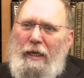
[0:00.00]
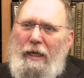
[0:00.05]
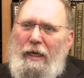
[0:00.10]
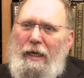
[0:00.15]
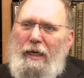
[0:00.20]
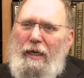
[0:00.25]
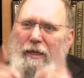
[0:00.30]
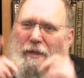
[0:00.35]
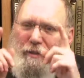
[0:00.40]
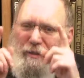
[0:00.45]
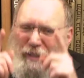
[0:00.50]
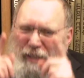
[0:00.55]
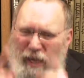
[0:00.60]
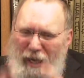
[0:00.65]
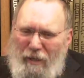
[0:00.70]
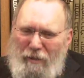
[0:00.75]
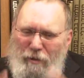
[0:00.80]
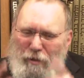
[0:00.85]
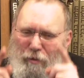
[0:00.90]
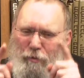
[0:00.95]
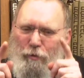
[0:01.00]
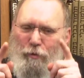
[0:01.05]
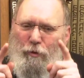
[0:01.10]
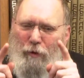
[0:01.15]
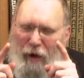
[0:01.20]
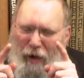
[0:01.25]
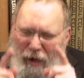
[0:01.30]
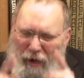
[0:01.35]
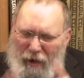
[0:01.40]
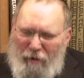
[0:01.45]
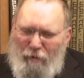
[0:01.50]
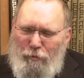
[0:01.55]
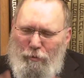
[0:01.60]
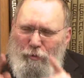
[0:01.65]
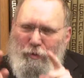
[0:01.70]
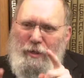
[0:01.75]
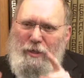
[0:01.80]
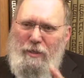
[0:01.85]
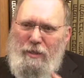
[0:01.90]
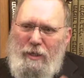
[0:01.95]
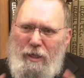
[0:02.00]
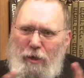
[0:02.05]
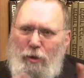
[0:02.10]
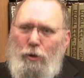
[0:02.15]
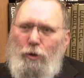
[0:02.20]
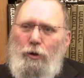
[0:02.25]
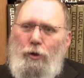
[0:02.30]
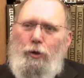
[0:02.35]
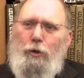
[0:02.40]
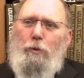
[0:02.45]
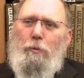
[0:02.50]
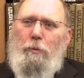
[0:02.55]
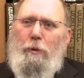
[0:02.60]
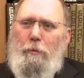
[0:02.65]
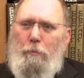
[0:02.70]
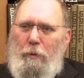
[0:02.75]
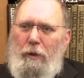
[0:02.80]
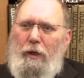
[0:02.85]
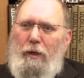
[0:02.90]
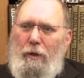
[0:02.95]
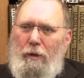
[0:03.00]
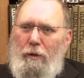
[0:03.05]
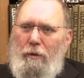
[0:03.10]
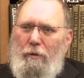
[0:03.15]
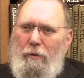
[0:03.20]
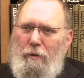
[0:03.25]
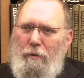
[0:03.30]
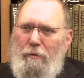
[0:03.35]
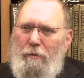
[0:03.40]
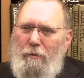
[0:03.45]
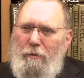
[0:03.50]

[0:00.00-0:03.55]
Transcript: He intended for every single human being,